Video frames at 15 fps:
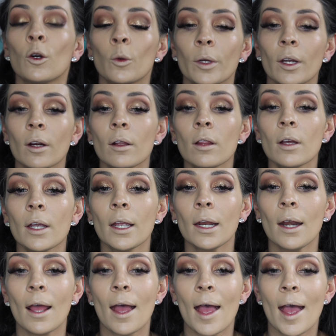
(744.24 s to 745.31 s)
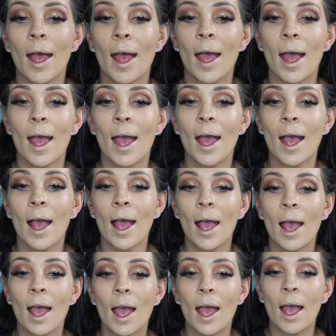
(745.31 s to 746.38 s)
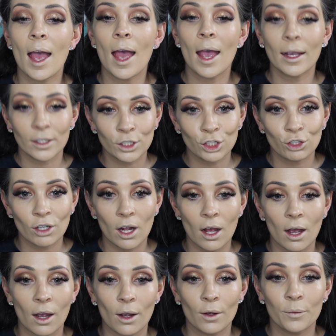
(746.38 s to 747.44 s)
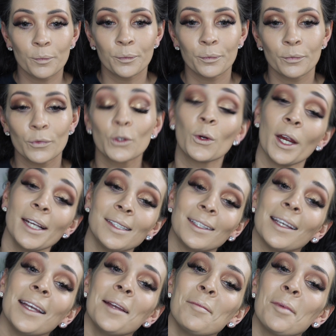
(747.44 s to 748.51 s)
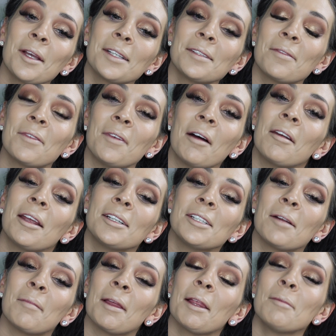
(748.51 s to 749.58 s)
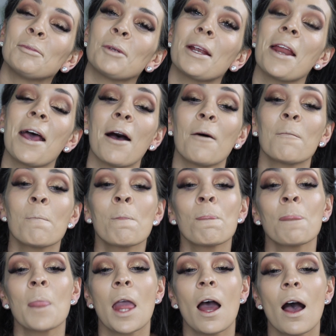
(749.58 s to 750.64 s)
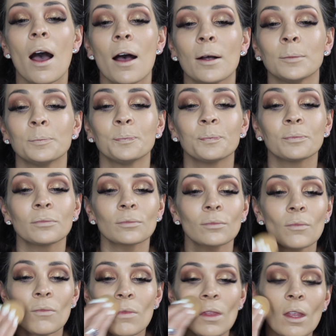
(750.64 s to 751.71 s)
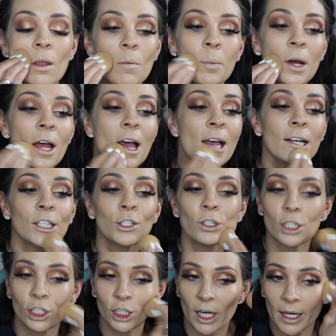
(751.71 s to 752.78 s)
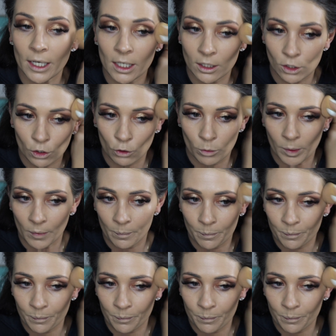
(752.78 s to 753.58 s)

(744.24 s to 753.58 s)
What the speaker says: We are looking extra crazy because of the foundation on my lips right now. But extra shiny too.